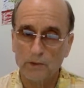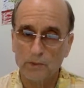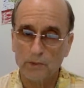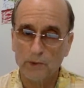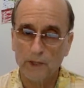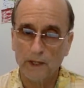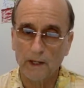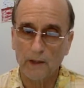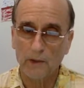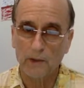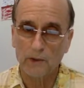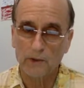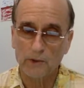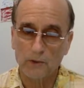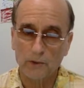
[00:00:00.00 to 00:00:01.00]
per
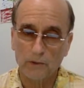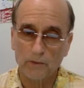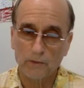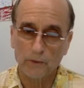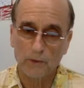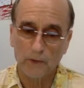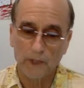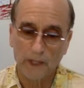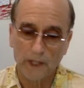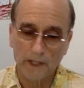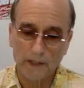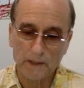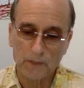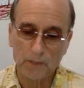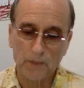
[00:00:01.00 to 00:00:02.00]
hour. So if you are an
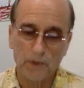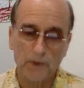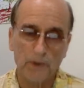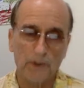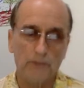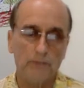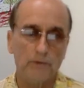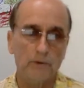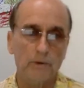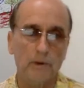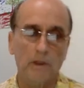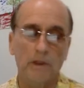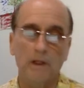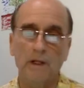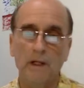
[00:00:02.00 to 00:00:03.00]
expert, if you
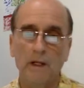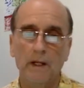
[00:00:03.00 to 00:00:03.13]
are a